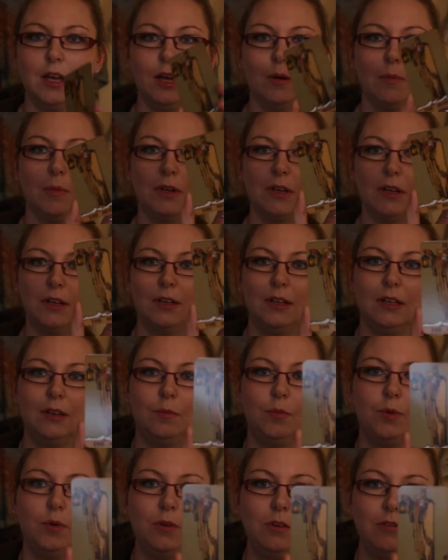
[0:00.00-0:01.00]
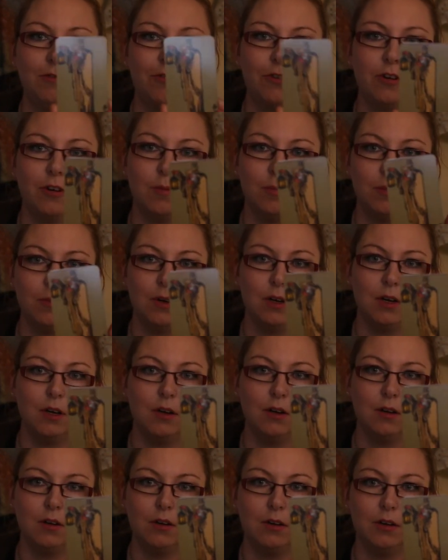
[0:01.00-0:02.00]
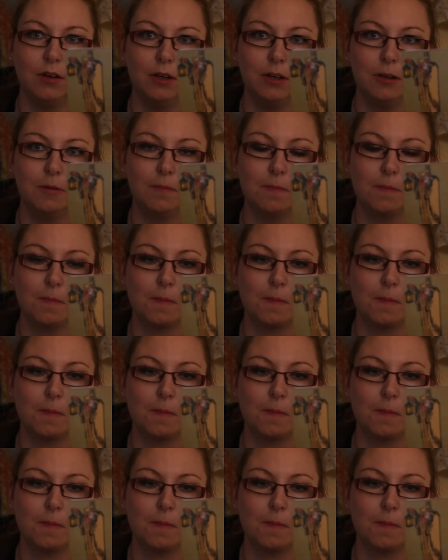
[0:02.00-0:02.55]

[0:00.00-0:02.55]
But I did pull from our